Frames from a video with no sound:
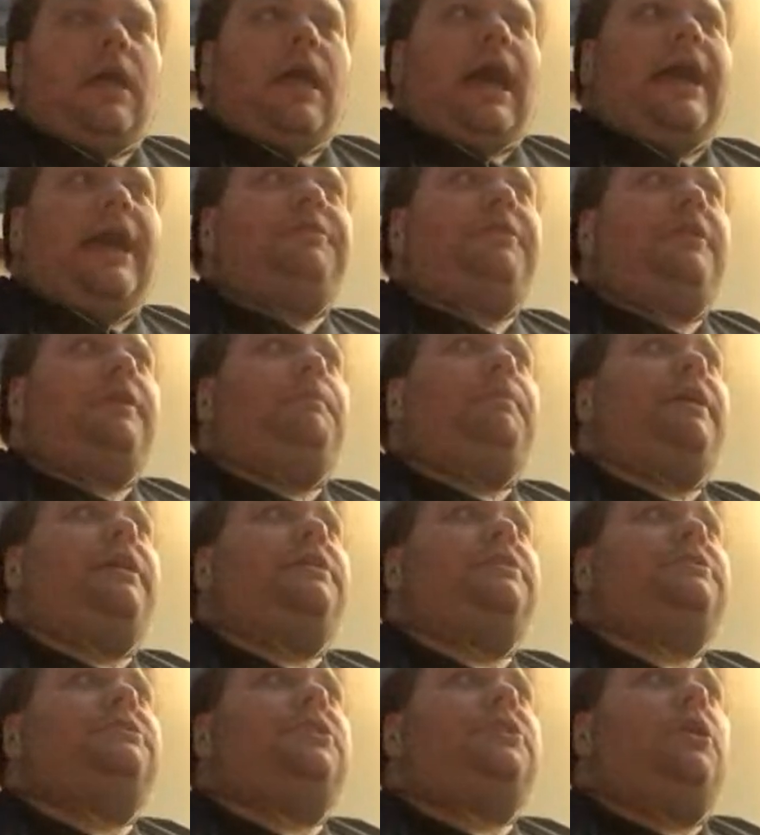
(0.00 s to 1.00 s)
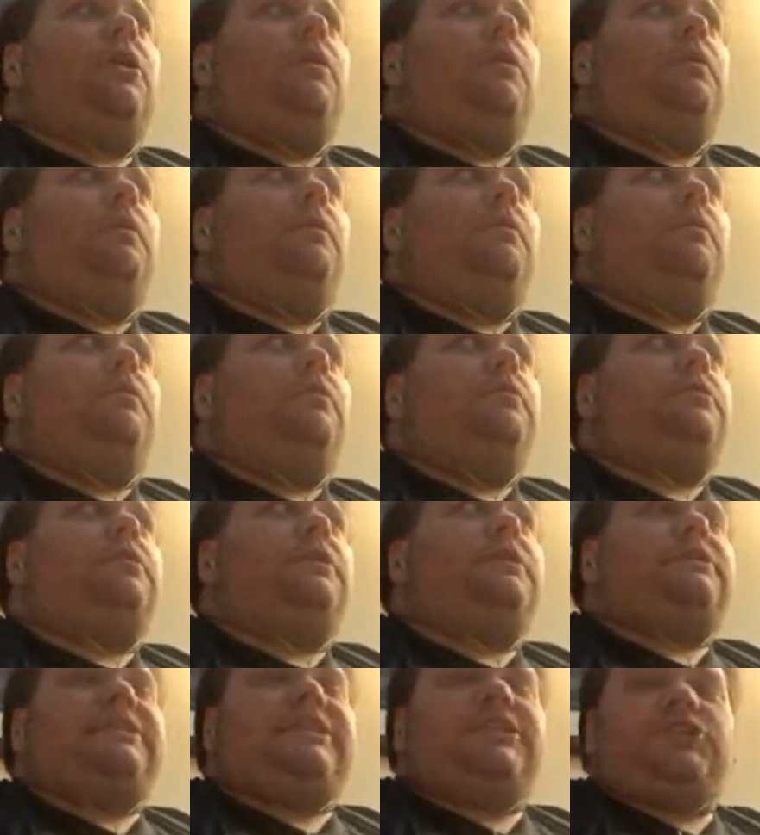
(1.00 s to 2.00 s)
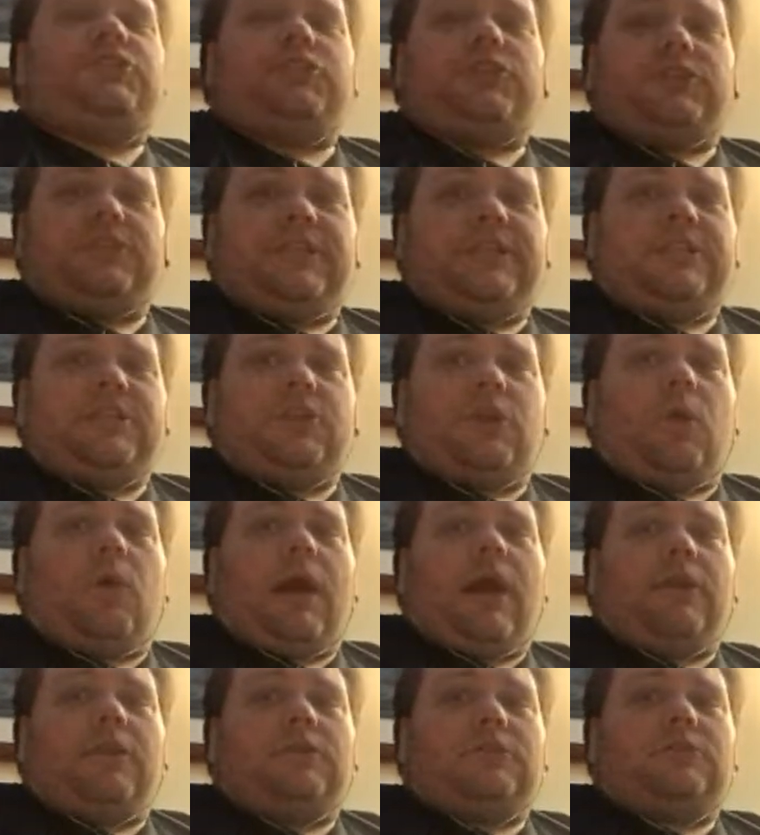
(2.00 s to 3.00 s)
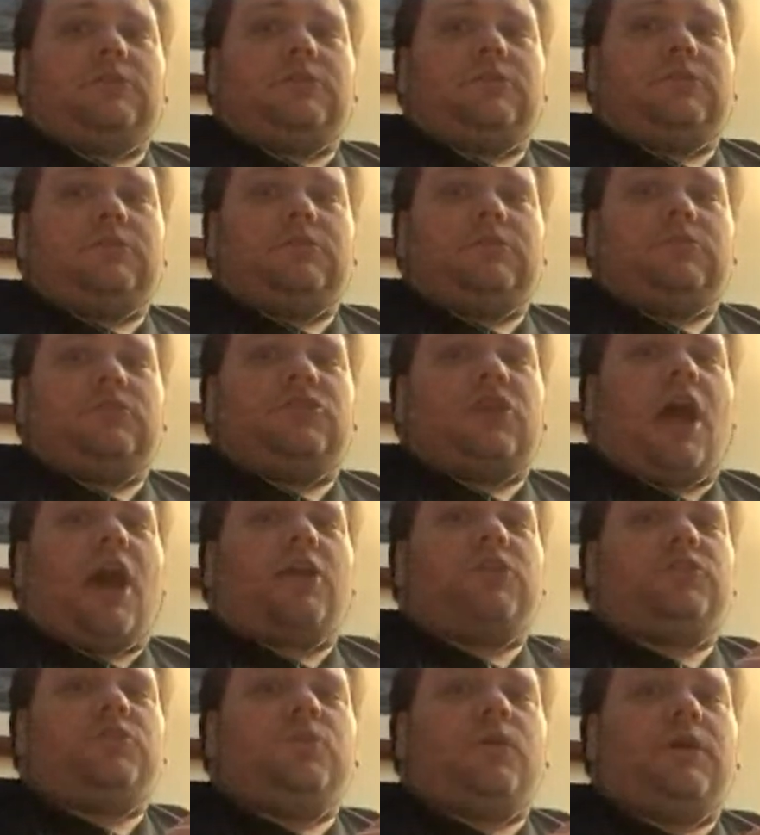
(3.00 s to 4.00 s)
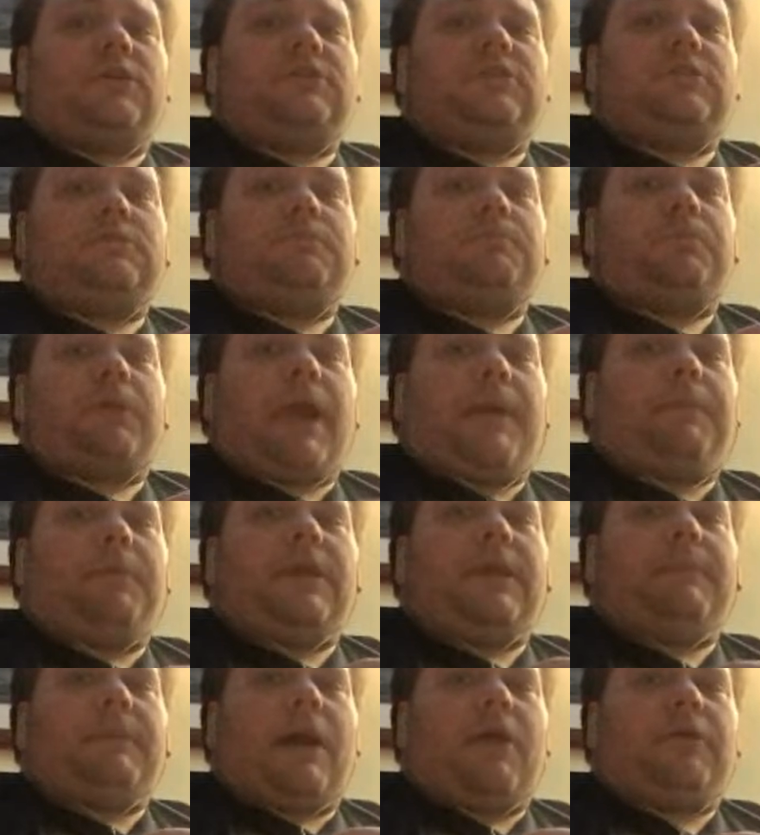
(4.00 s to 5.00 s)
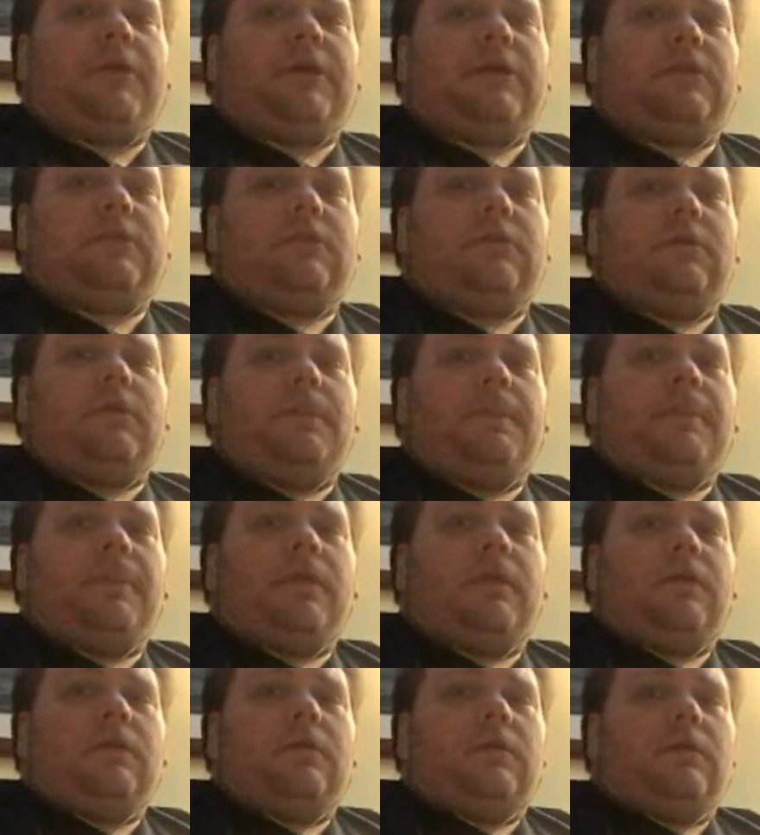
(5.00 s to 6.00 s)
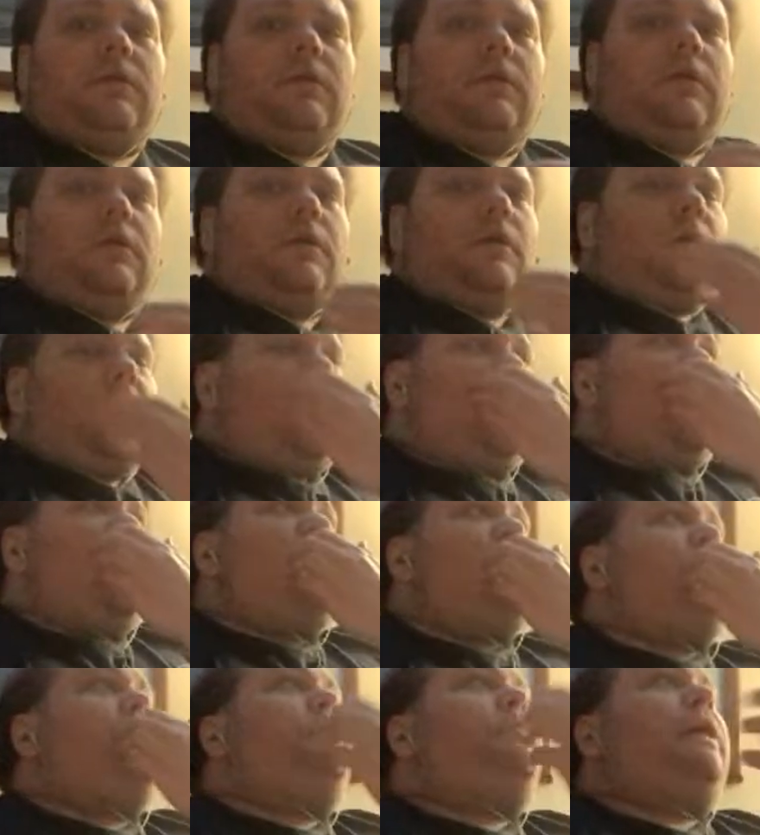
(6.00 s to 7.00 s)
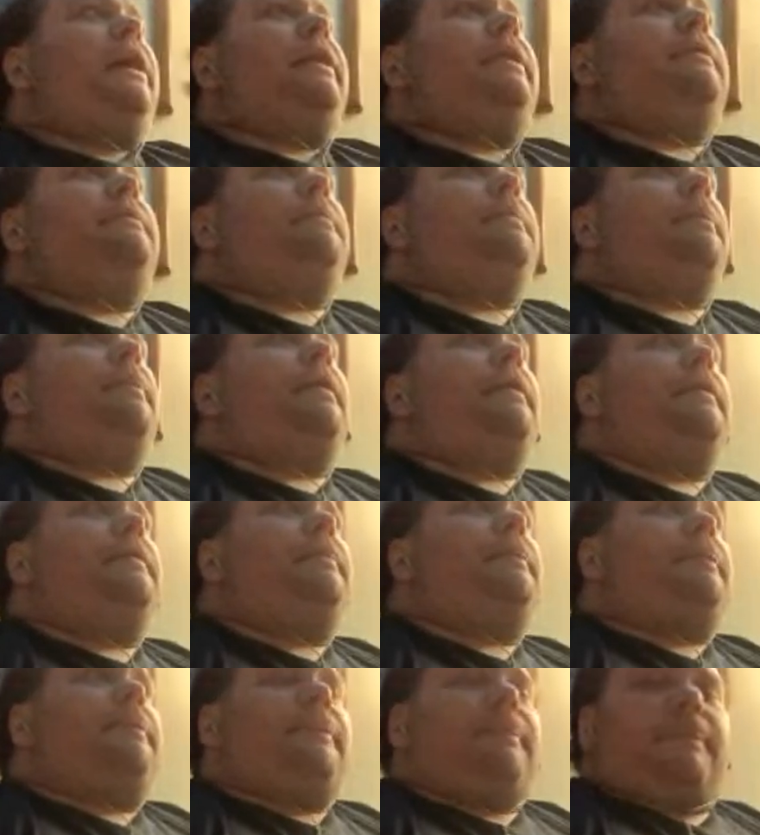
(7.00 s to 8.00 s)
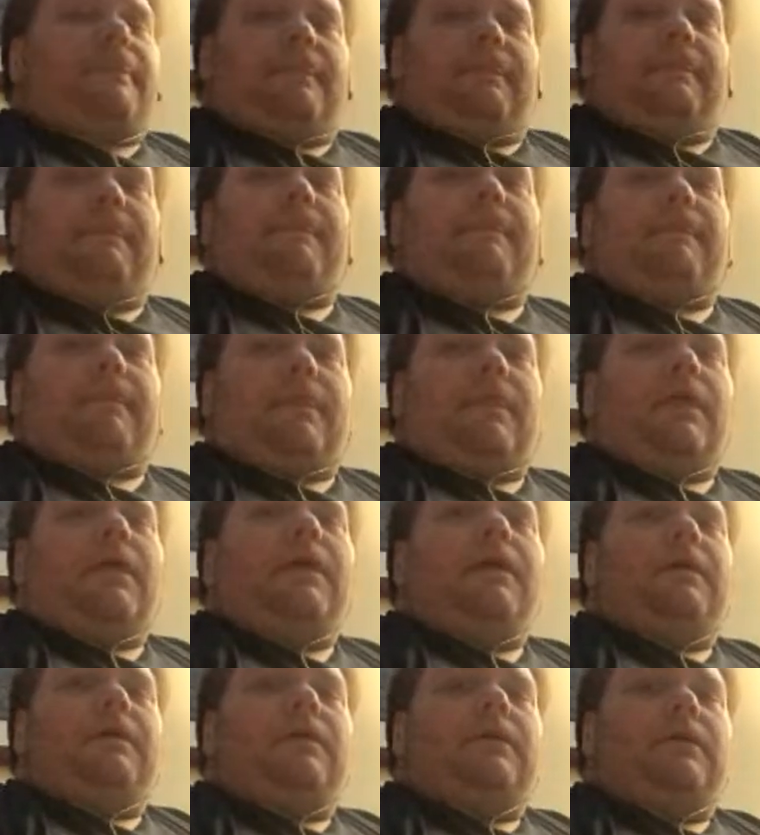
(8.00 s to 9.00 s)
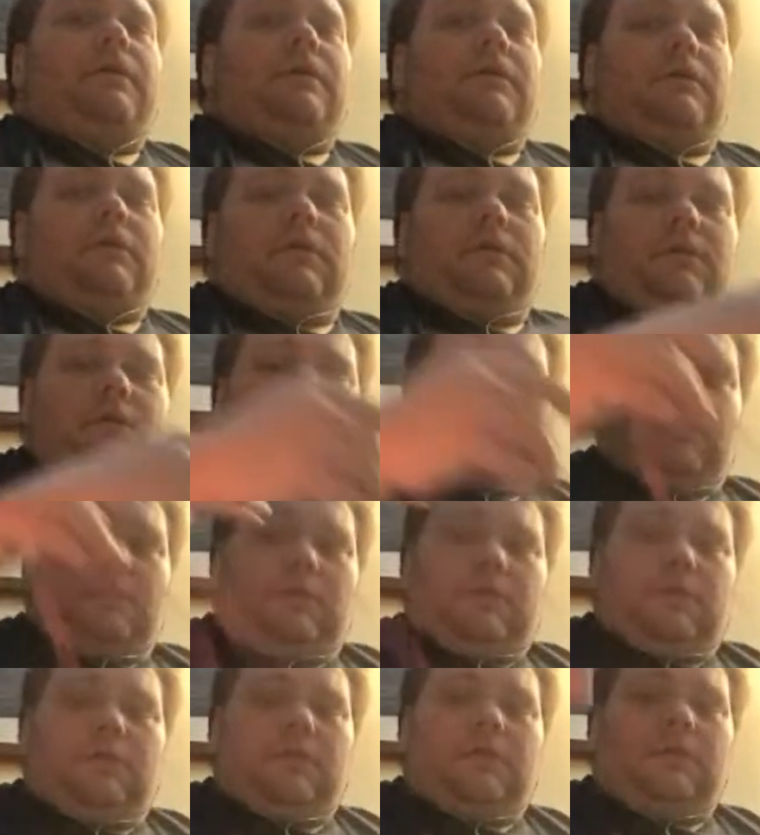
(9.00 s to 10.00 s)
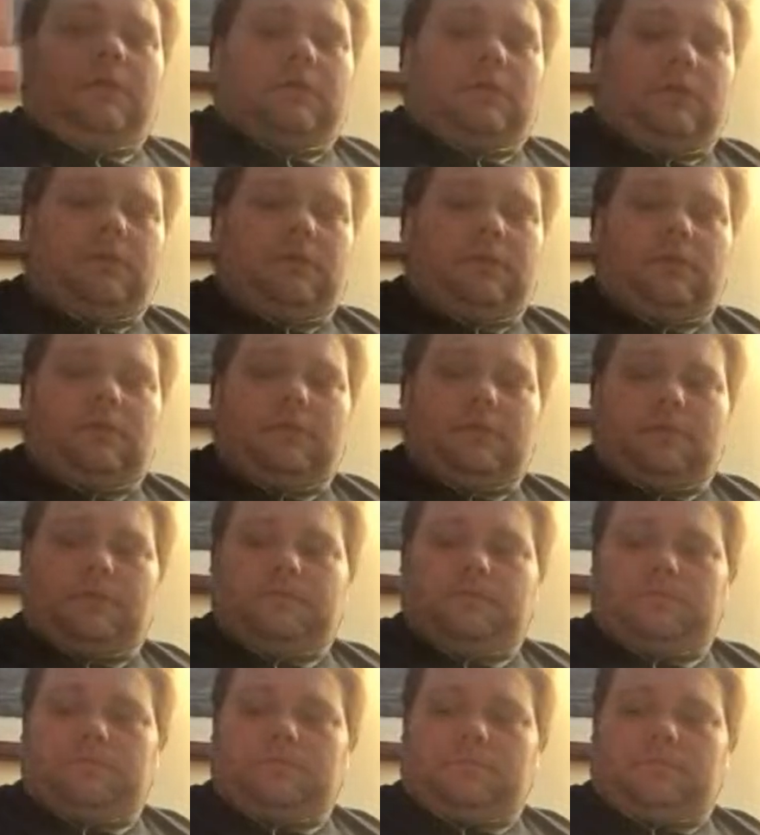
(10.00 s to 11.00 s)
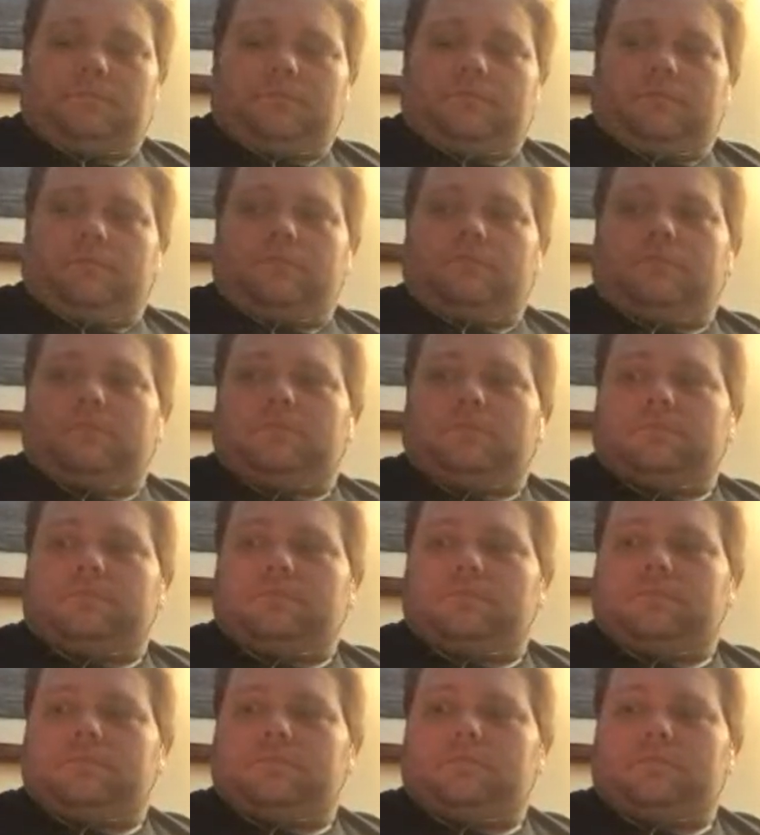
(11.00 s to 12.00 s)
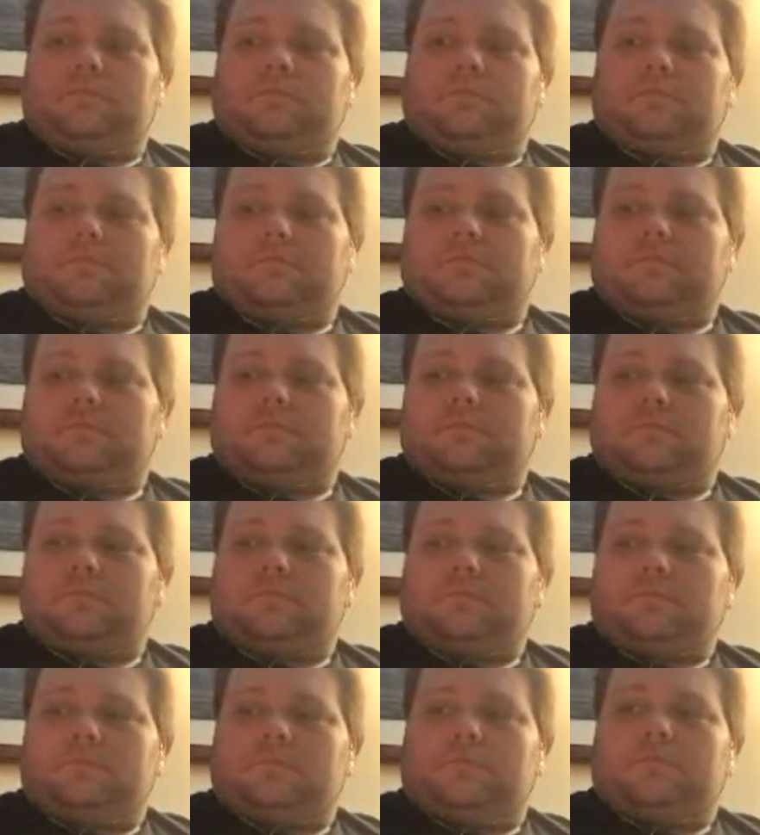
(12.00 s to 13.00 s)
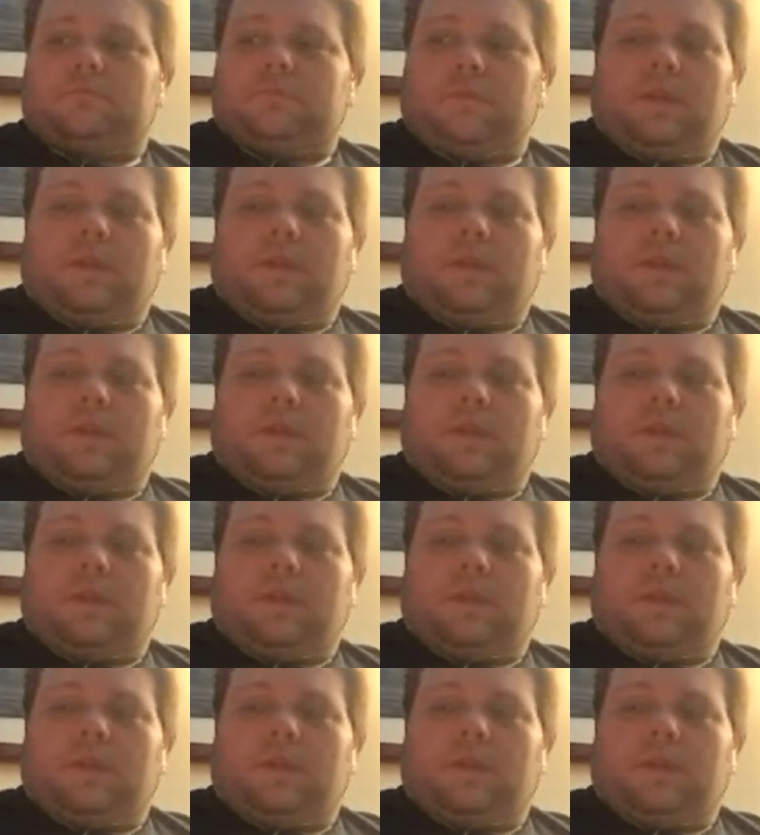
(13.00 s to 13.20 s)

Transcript: I think because, you know, the teacher didn't know how to talk to us properly about it. That's what I'm trying to tell you. It don't, but, listen, mm-hmm, it's the way somebody can show you specifically.